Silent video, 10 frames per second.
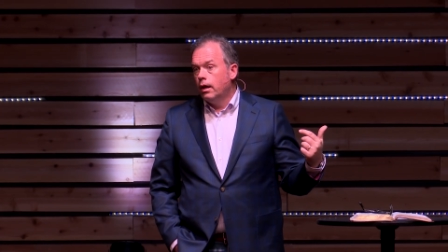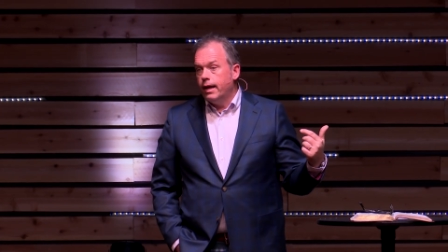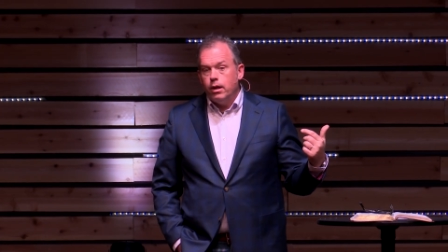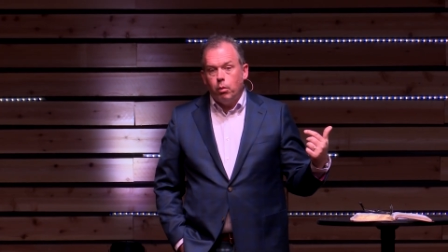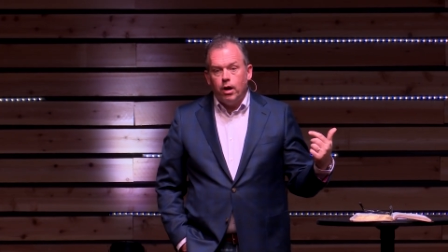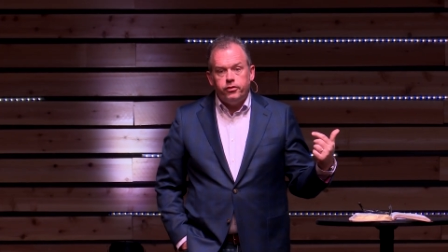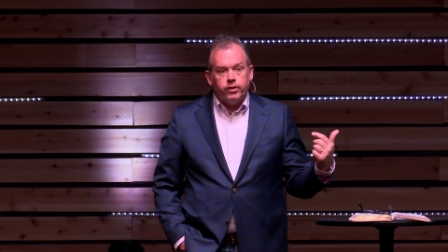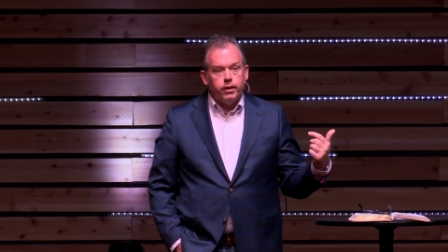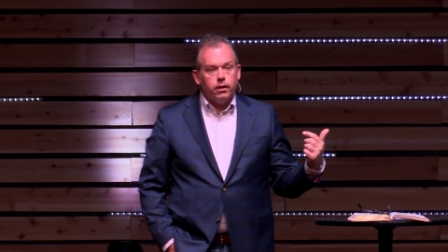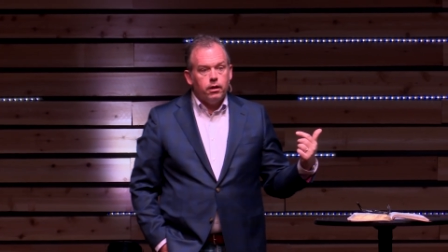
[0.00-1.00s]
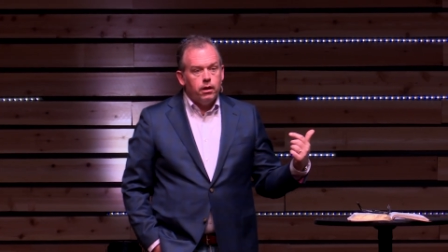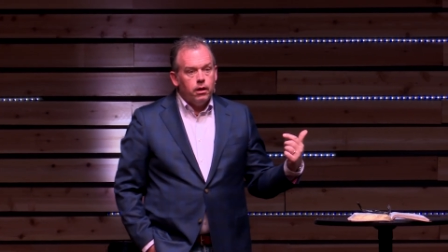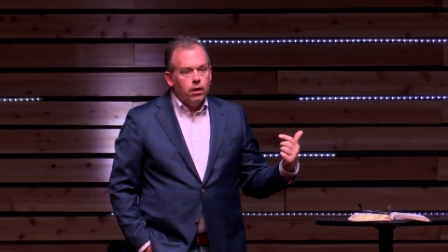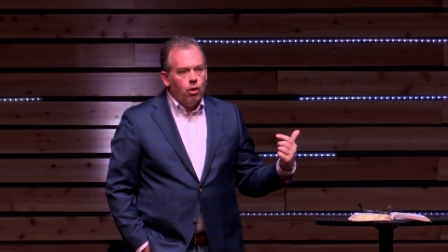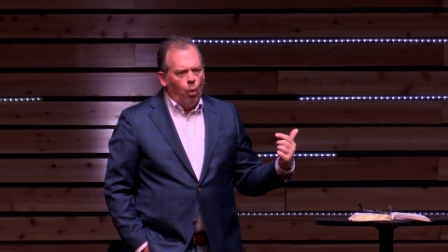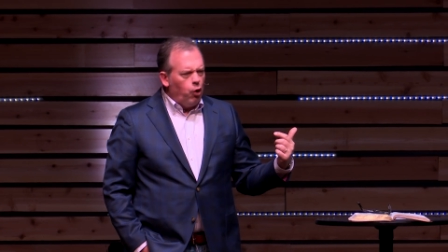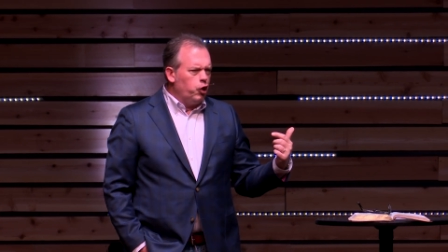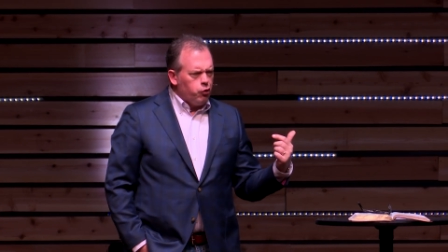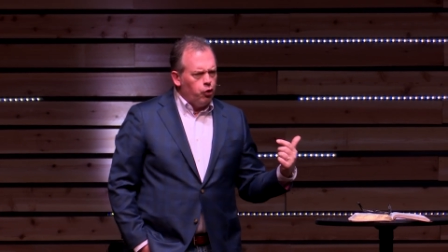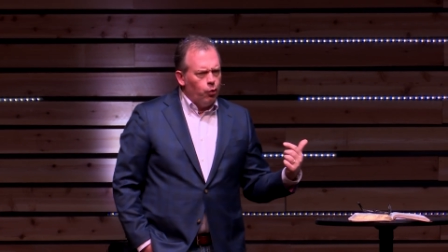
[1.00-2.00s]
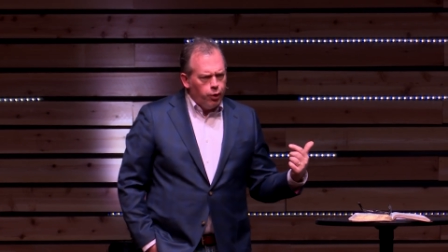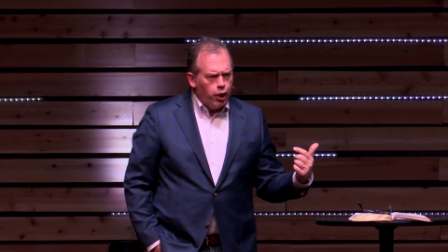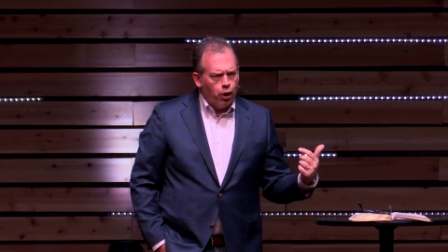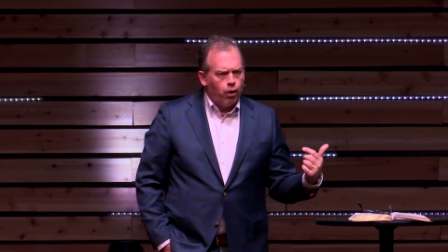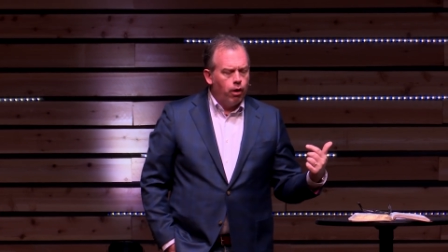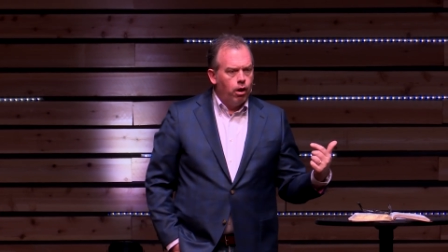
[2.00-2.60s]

And it wasn't, What are you doing here?